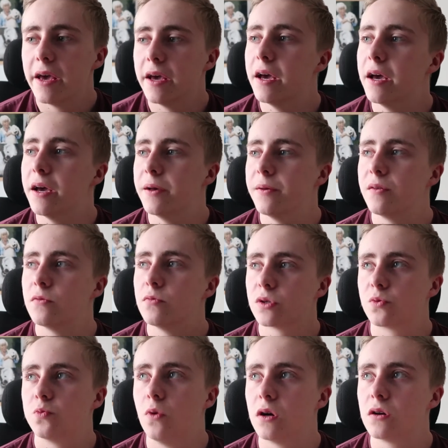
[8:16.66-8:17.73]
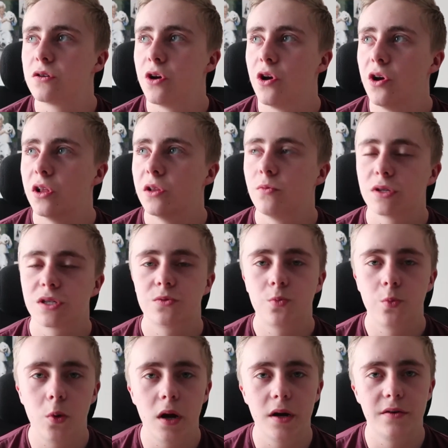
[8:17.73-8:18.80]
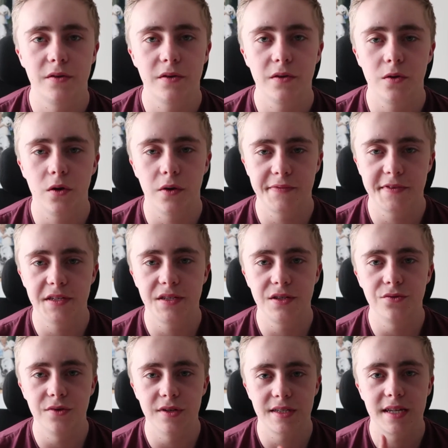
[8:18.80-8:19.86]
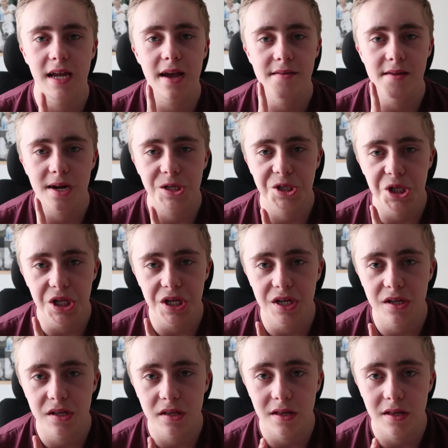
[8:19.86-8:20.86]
It was one girl, it was one of the students that had actually,